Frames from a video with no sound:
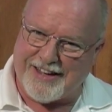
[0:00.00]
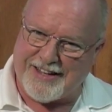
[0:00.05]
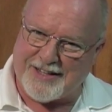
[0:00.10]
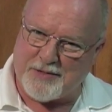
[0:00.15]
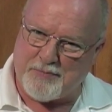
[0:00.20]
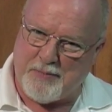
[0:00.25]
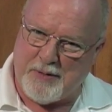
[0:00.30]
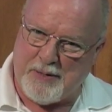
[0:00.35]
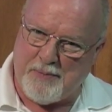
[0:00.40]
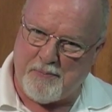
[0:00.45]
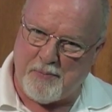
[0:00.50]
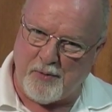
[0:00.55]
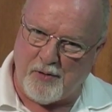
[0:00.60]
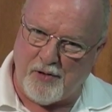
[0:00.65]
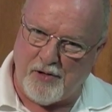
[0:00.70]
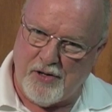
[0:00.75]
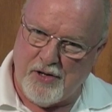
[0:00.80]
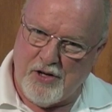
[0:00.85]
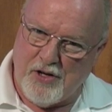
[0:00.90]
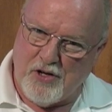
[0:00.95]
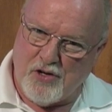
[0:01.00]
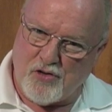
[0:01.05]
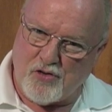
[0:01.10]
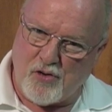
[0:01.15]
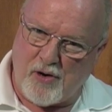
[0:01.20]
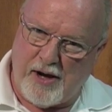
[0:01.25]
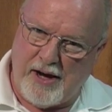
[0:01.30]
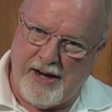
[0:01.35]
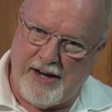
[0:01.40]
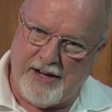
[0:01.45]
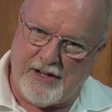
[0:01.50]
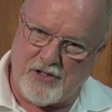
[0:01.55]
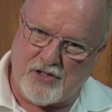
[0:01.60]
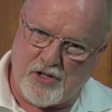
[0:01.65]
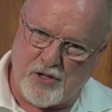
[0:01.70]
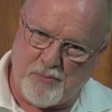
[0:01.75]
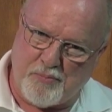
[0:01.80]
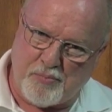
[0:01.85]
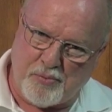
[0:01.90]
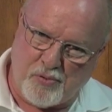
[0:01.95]
It's people trying
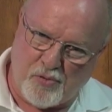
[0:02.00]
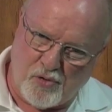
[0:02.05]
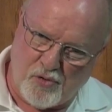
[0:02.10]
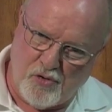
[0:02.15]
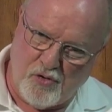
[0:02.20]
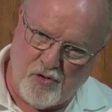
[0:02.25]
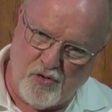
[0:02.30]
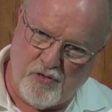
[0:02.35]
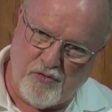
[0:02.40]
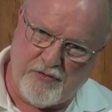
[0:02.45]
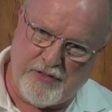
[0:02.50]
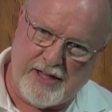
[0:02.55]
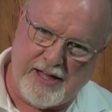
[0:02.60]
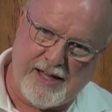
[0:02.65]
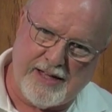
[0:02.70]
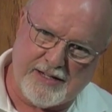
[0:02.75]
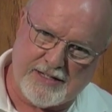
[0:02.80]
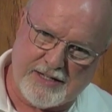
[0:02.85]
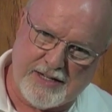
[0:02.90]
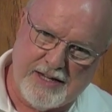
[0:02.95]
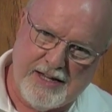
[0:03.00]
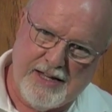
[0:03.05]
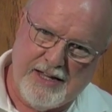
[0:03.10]
to prove that